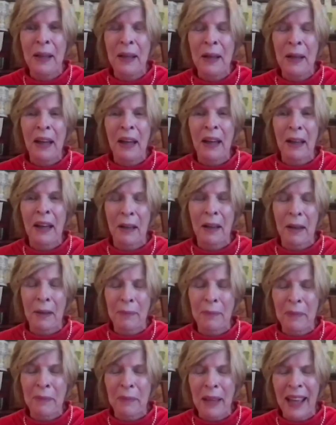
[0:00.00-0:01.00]

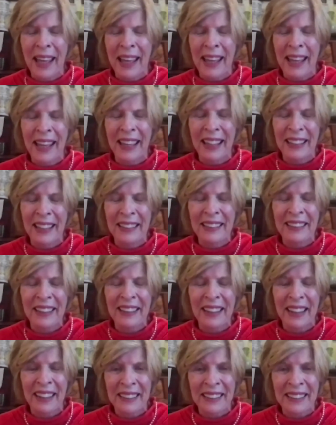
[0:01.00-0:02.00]
And
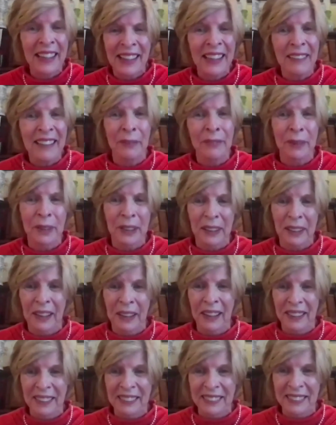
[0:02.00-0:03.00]
I then
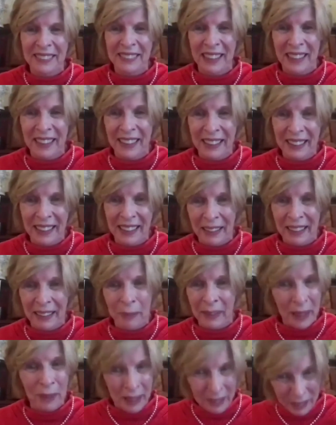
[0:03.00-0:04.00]
realized that,
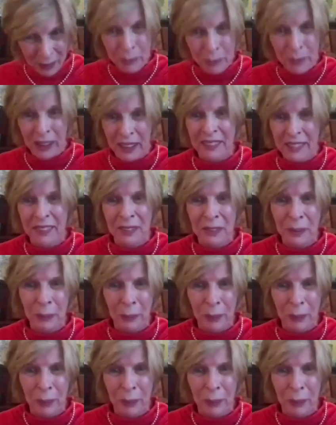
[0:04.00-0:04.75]
as you mentioned,